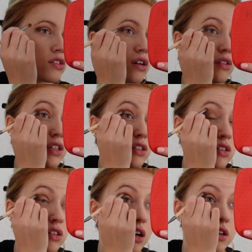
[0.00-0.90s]
so this
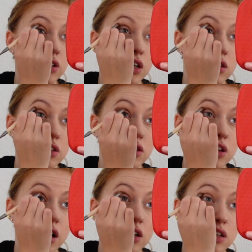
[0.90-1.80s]
is kind of the
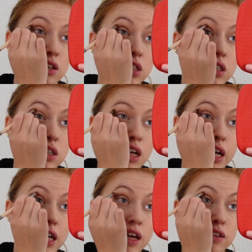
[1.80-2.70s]
darkness that
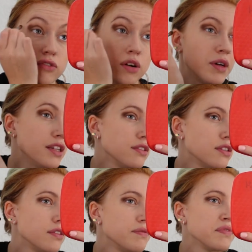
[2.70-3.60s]
I get from it.
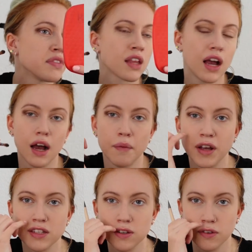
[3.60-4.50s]
I
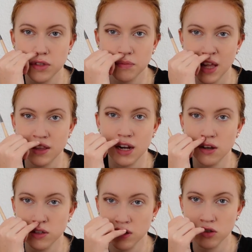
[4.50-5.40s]
still have to blend it
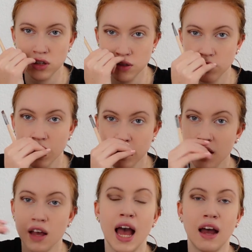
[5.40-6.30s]
out. I usually do that
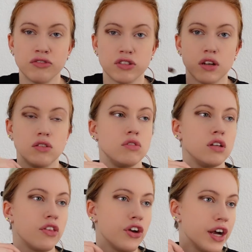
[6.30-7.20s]
after I do the
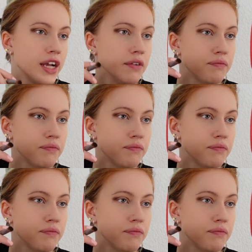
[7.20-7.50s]
other eye.